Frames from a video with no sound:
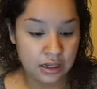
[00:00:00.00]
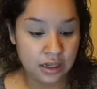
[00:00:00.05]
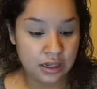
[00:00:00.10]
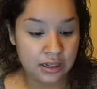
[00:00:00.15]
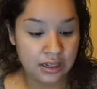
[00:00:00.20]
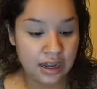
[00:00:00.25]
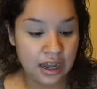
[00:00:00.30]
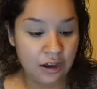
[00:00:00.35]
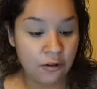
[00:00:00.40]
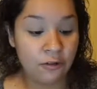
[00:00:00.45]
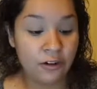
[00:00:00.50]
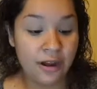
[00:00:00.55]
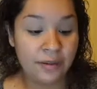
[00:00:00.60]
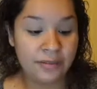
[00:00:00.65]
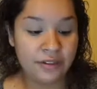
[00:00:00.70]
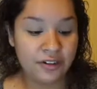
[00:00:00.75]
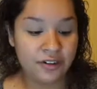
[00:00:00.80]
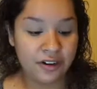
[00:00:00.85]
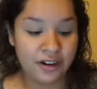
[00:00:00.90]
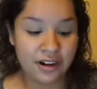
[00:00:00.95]
yeah, well,
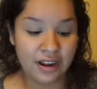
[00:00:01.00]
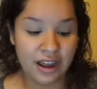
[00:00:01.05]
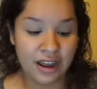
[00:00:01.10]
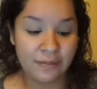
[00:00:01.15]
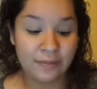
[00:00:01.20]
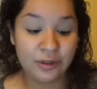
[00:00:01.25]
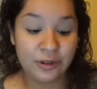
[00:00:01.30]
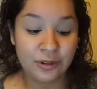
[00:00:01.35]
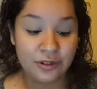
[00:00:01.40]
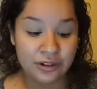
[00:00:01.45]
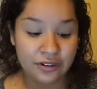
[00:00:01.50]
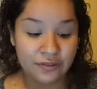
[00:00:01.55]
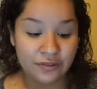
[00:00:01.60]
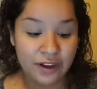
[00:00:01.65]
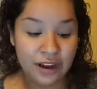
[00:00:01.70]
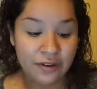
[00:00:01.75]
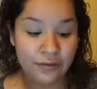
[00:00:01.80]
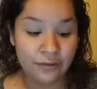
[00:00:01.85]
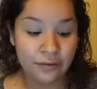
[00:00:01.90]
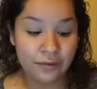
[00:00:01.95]
I'm
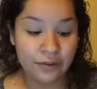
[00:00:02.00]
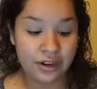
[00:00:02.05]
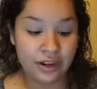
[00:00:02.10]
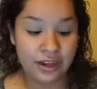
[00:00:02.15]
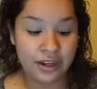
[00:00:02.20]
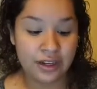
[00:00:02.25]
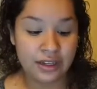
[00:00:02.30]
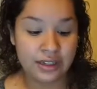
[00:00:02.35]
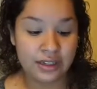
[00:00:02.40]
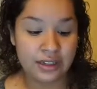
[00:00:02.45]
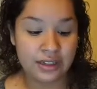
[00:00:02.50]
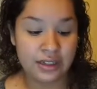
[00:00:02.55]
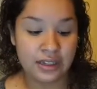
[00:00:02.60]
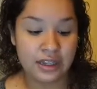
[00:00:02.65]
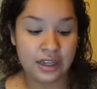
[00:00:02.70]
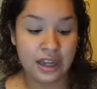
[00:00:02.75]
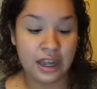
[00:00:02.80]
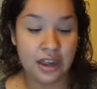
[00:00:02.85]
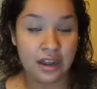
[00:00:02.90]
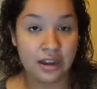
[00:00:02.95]
25 weeks
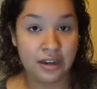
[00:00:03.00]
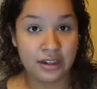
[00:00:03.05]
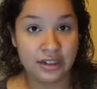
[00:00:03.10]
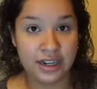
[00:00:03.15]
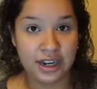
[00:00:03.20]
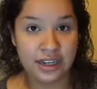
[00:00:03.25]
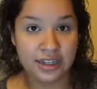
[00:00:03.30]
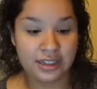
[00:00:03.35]
on day